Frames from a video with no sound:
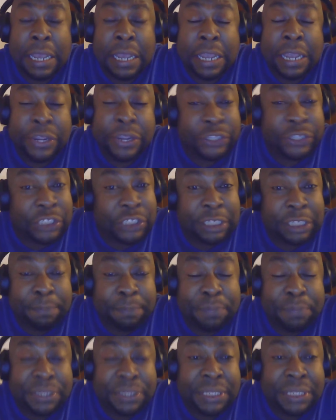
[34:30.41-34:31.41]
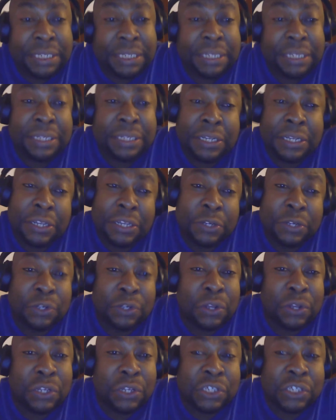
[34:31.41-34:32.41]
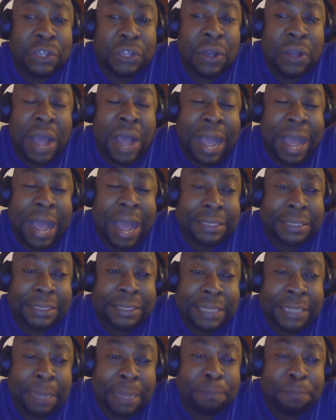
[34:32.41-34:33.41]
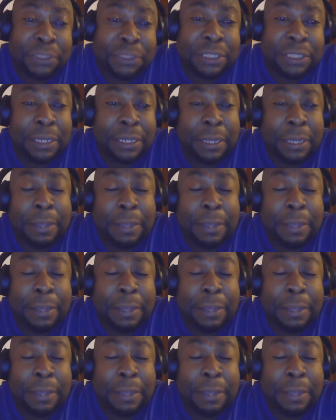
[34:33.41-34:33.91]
HCPC does not accept